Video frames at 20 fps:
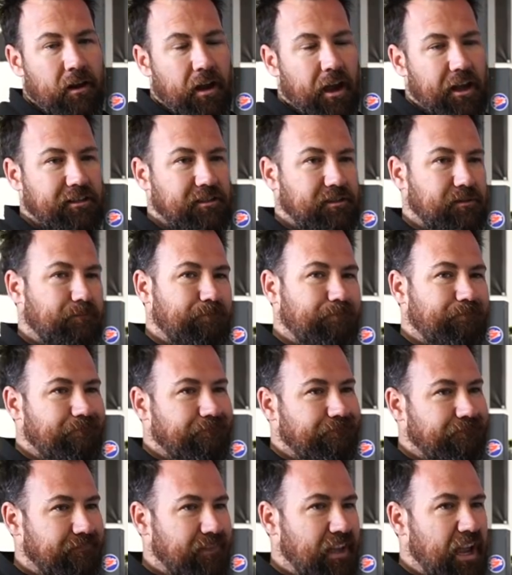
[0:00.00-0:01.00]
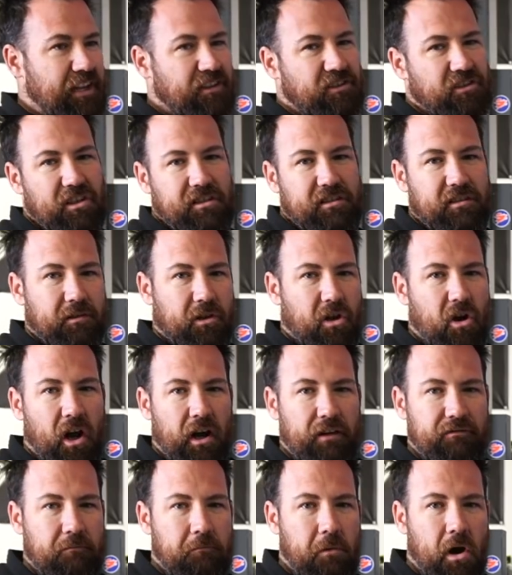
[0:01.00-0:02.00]
It's just a
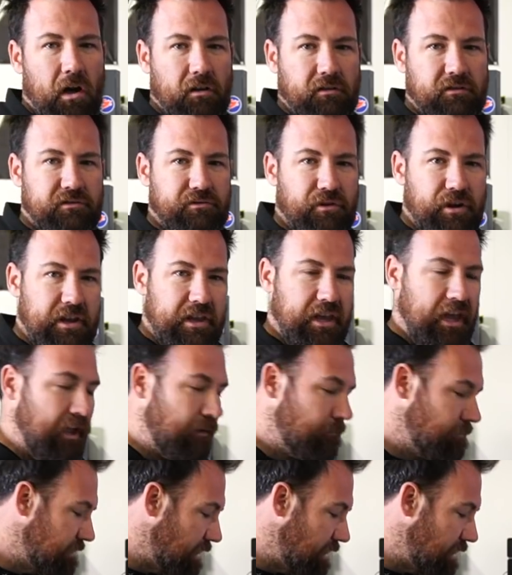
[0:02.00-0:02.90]
kind of a mild street cam,